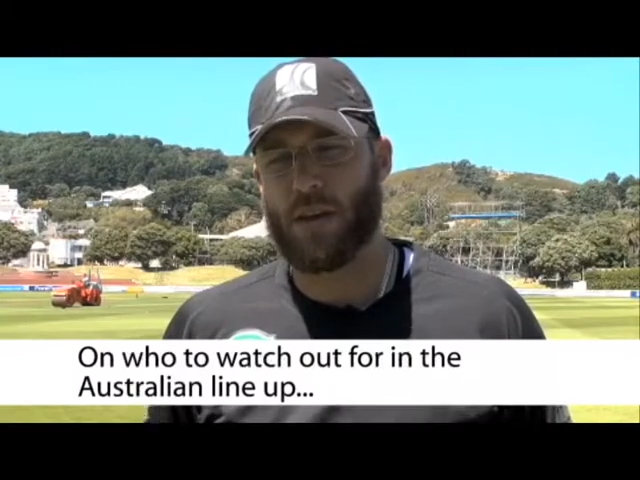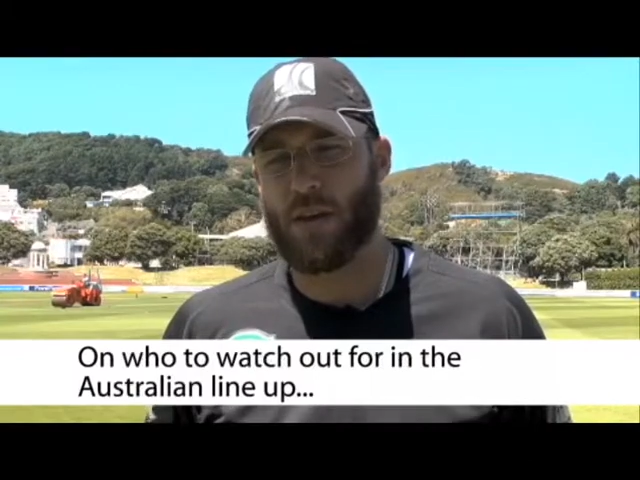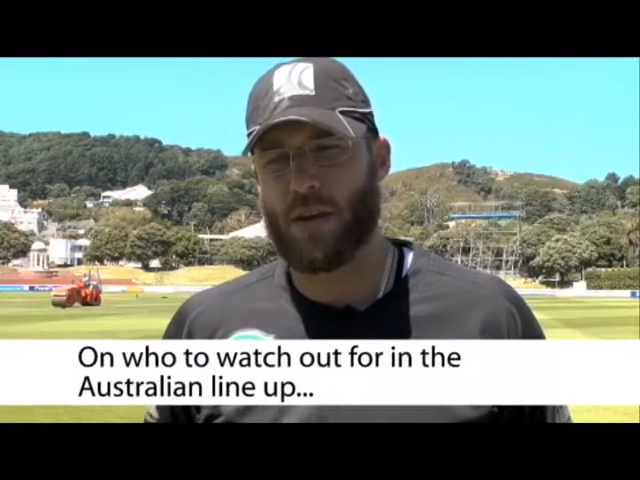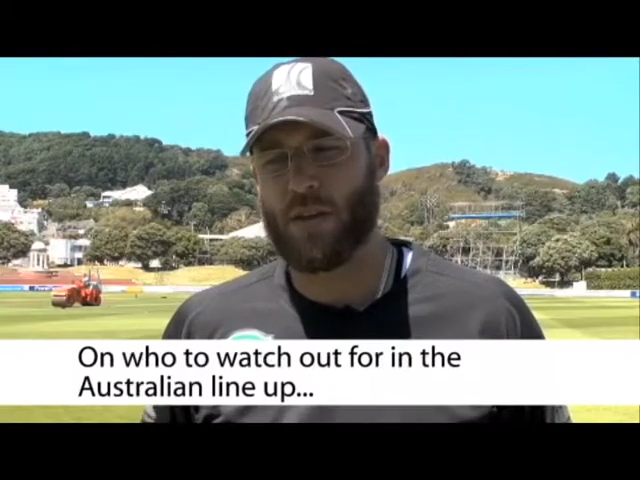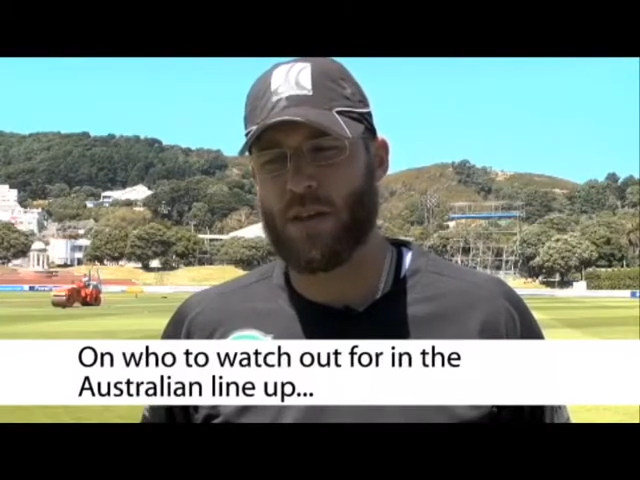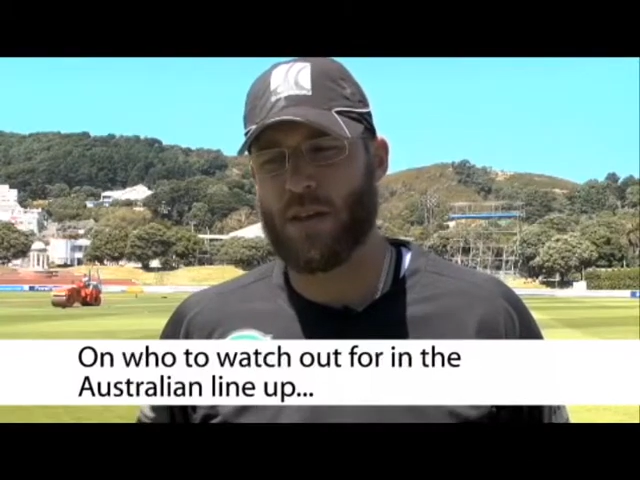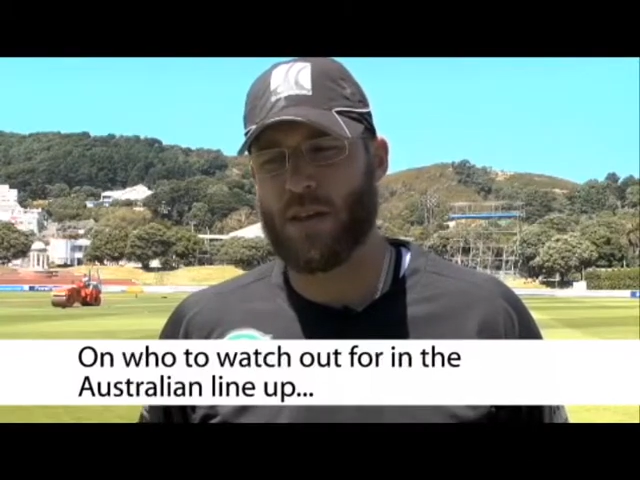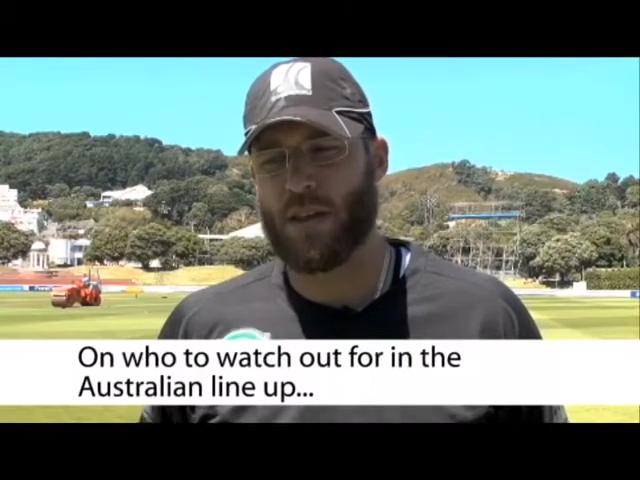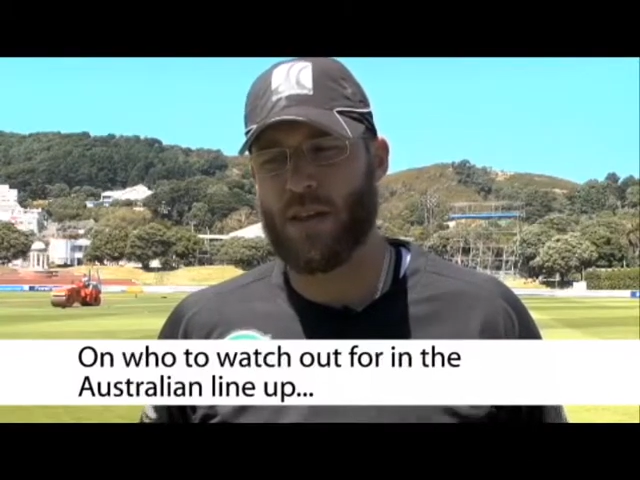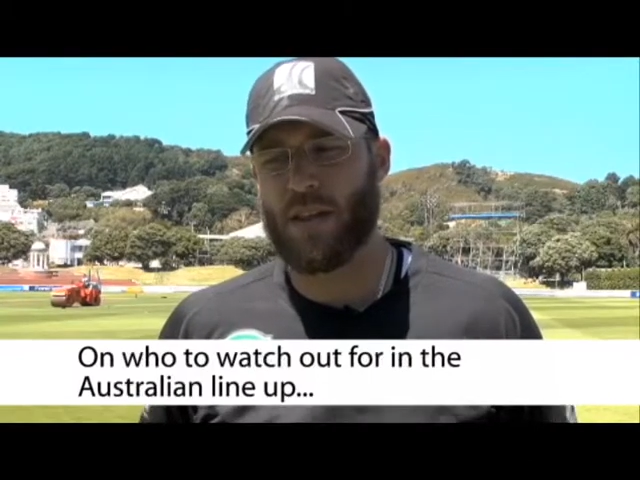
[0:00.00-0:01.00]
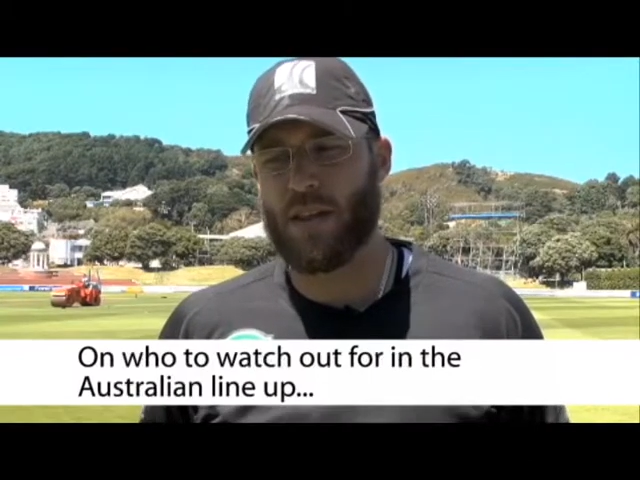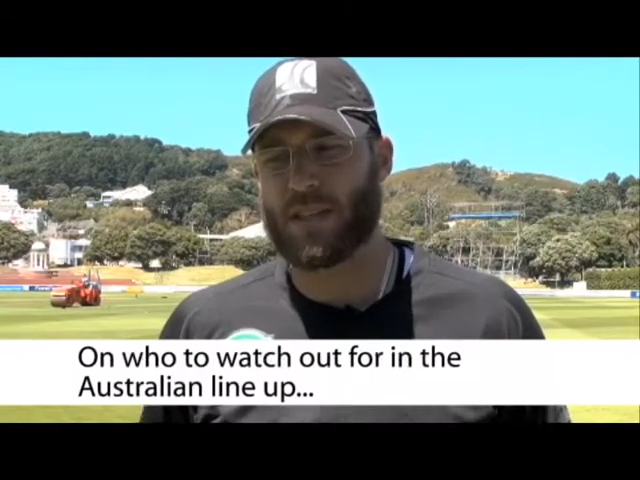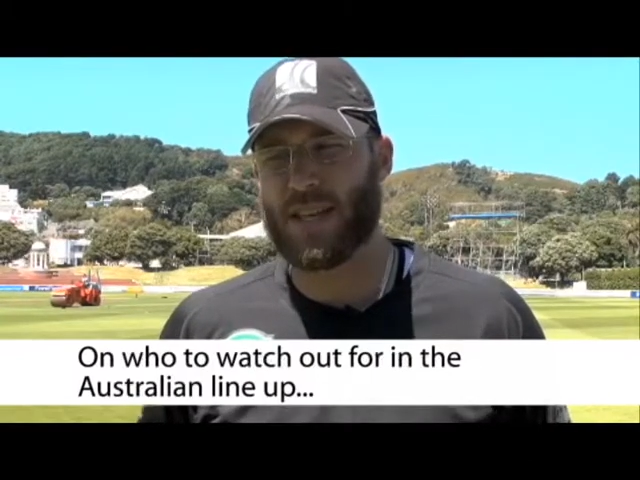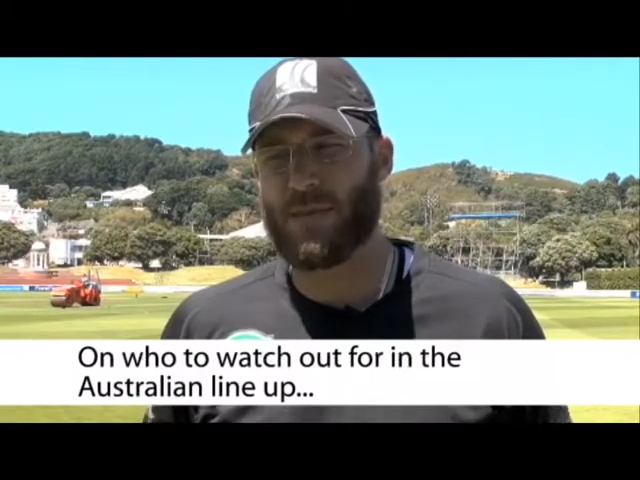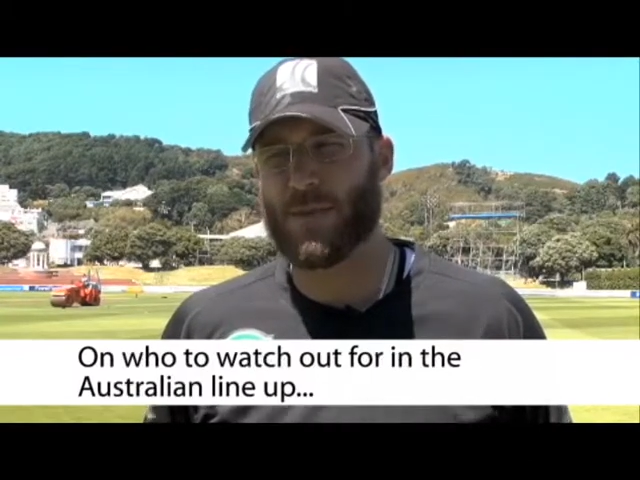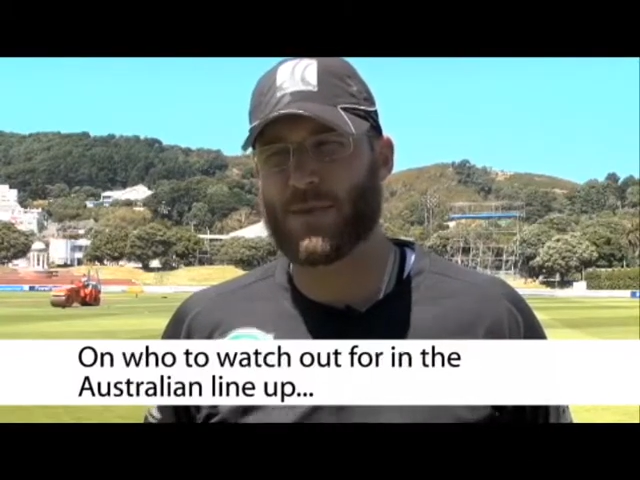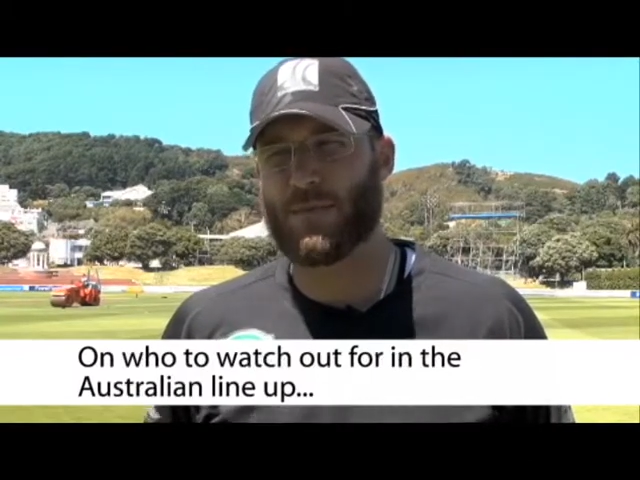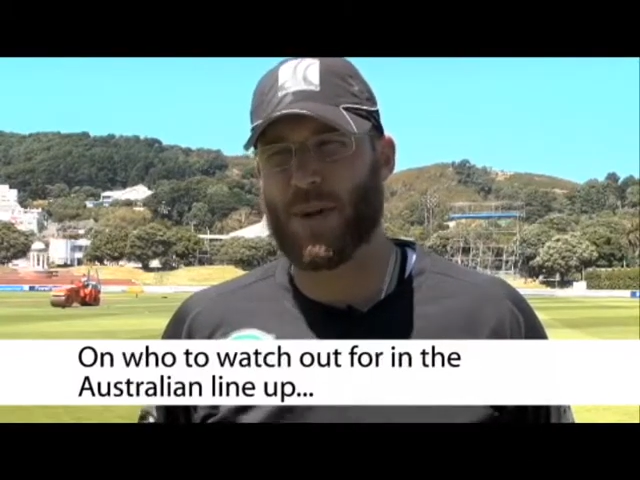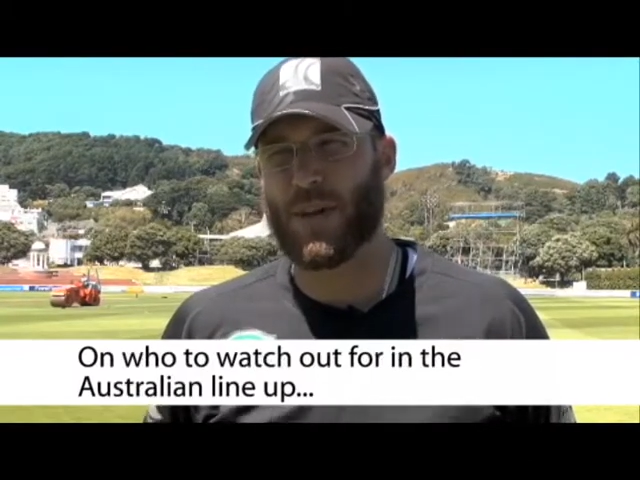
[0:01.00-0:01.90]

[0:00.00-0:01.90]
their team is